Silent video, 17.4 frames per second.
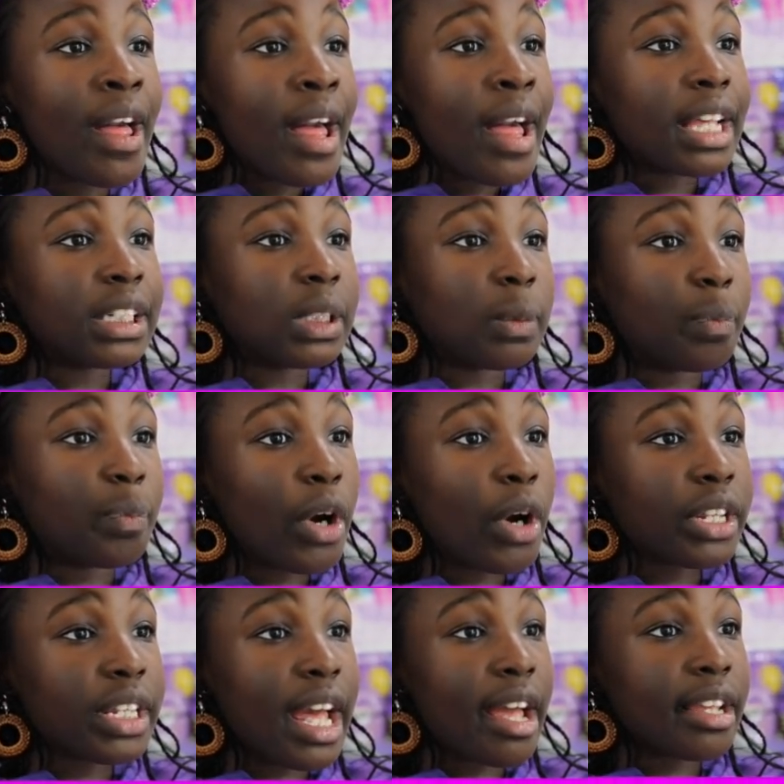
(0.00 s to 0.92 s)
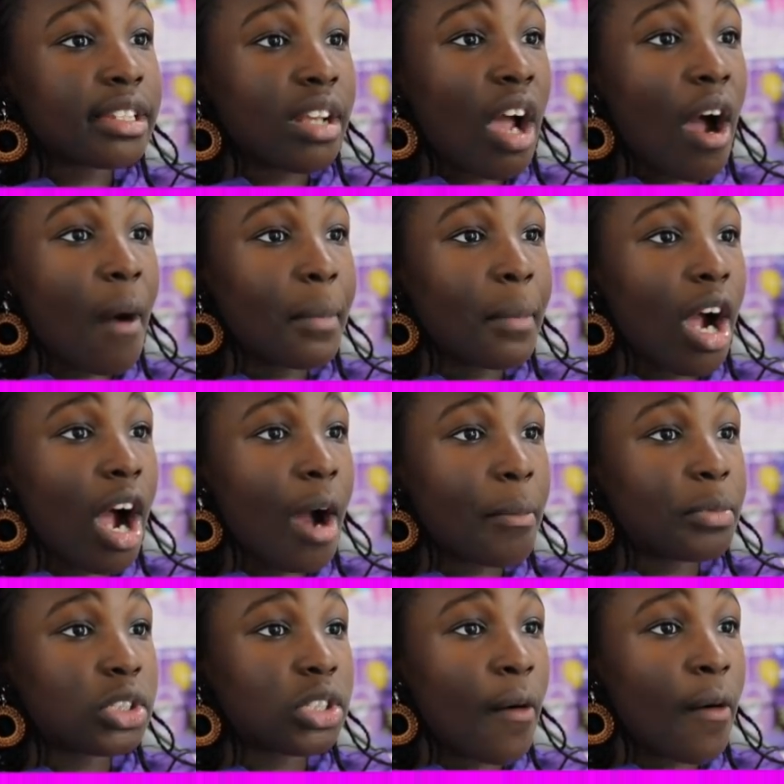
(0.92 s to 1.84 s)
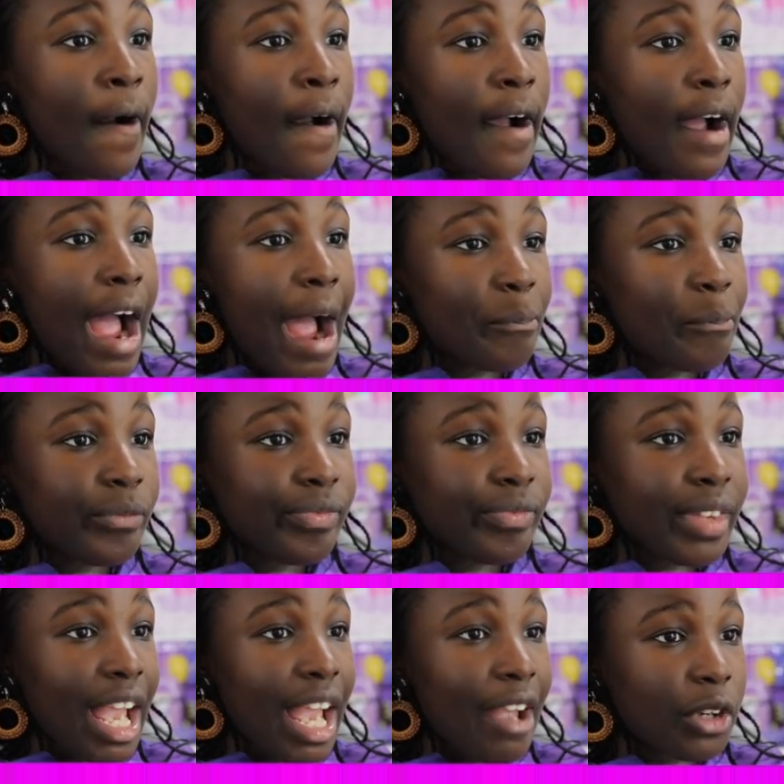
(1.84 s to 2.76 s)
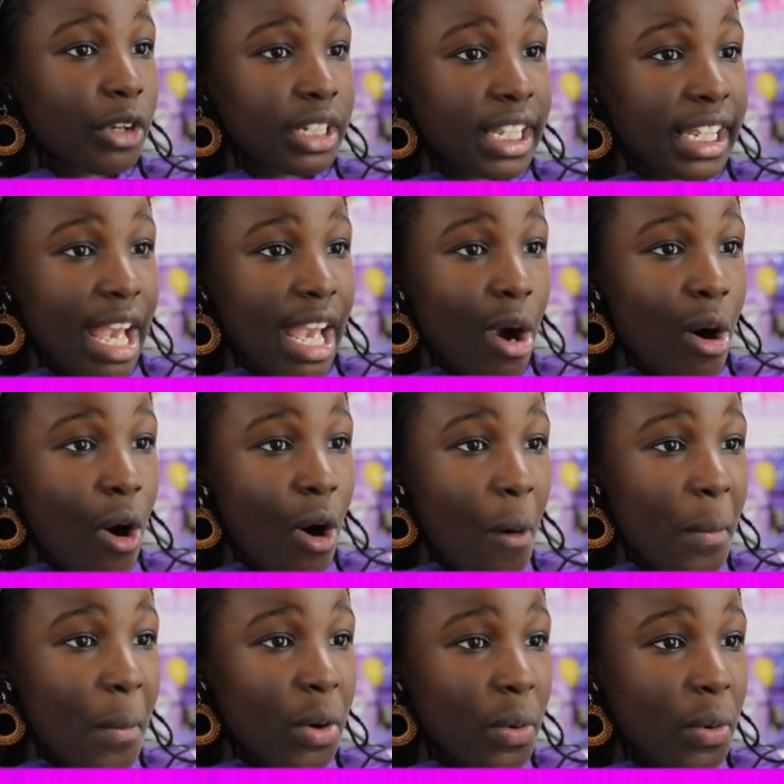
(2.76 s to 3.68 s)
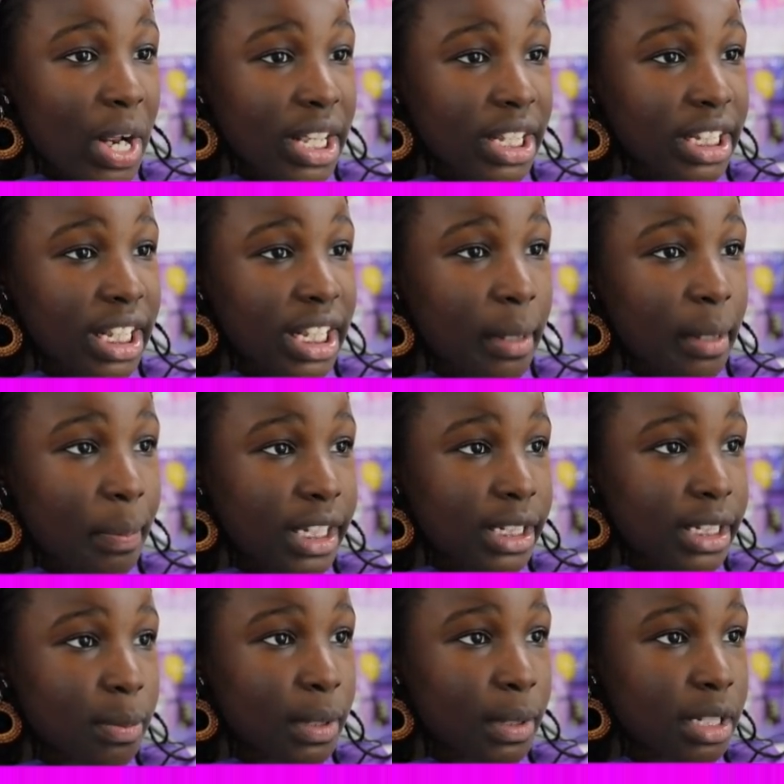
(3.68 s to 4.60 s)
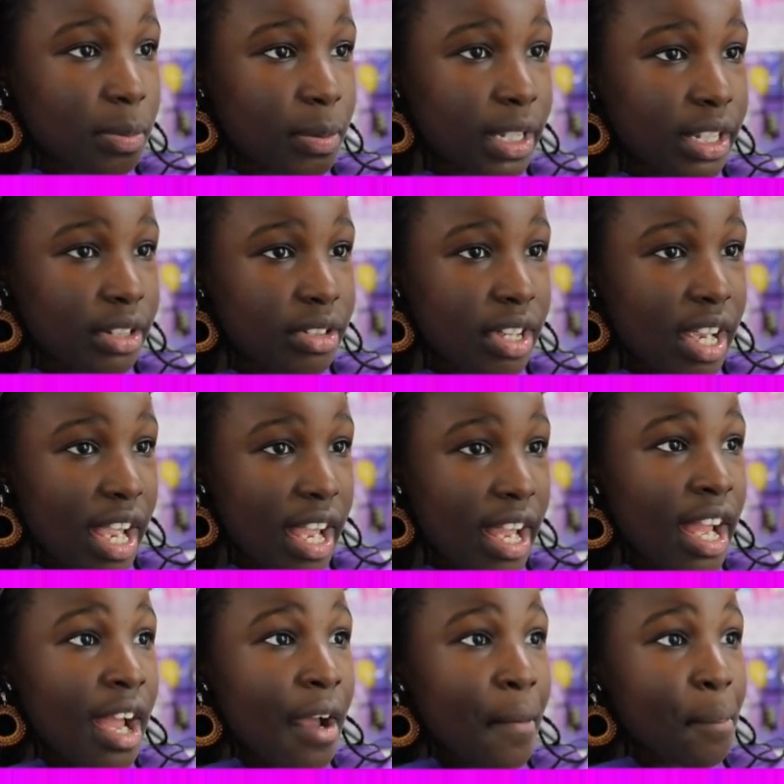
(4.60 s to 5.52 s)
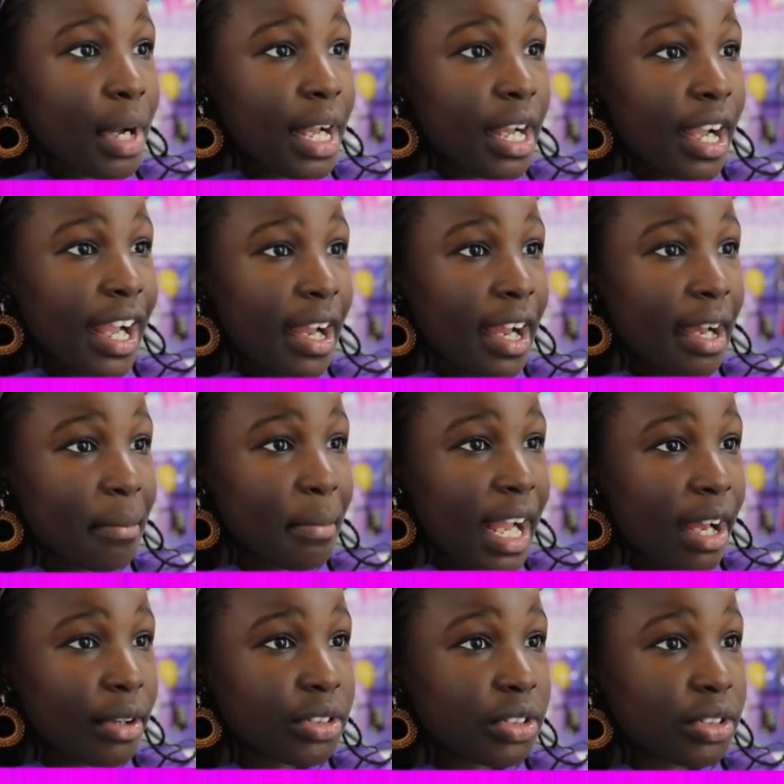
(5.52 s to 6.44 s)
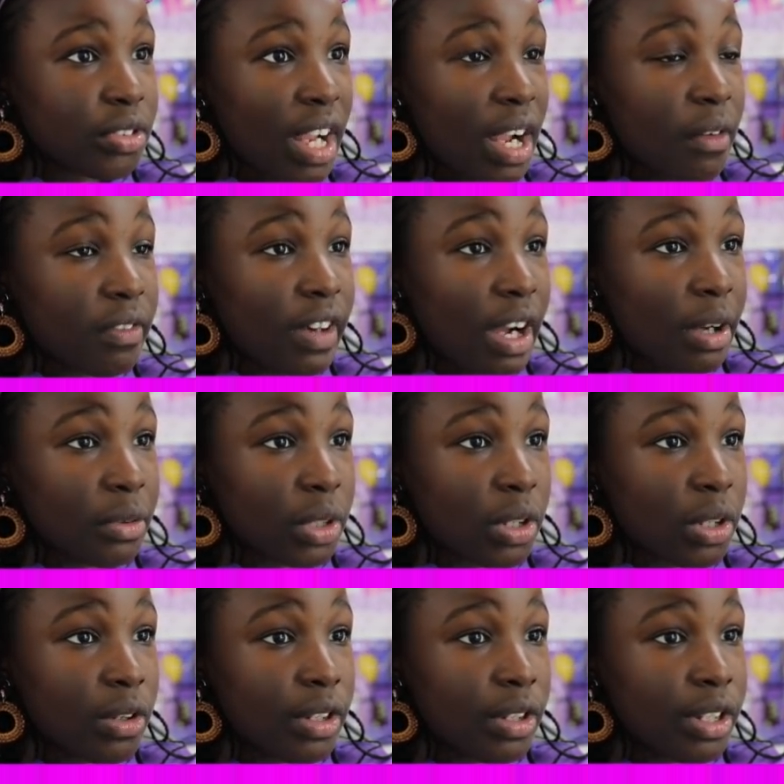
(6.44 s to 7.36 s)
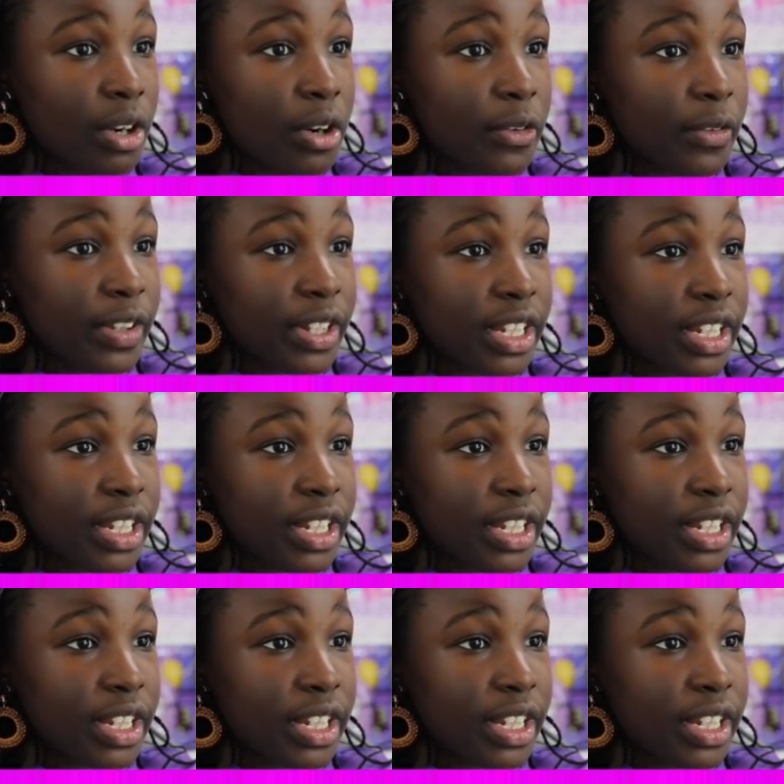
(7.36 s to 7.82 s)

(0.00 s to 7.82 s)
his birthday is coming up. So, I've got to get home quickly. Please, please, please. Okay, my house is right around the corner over